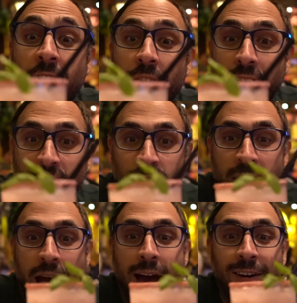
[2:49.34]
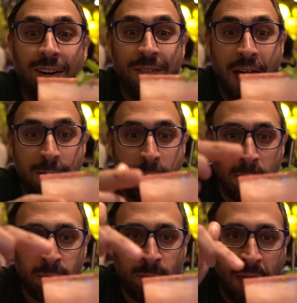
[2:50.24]
holiday drink. I love that
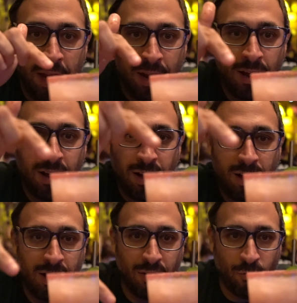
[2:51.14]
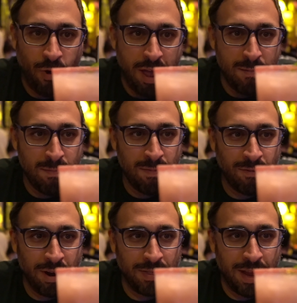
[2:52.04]
peppermint rim
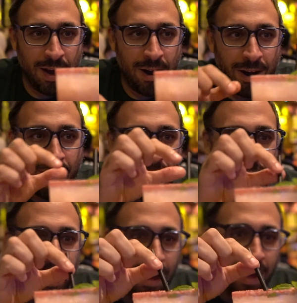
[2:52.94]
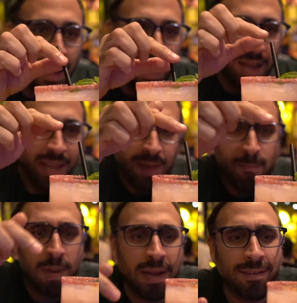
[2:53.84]
right there. And the
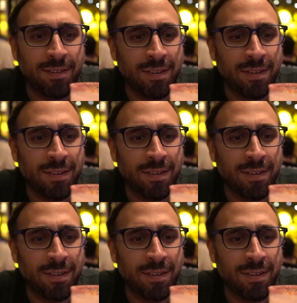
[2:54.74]
mint.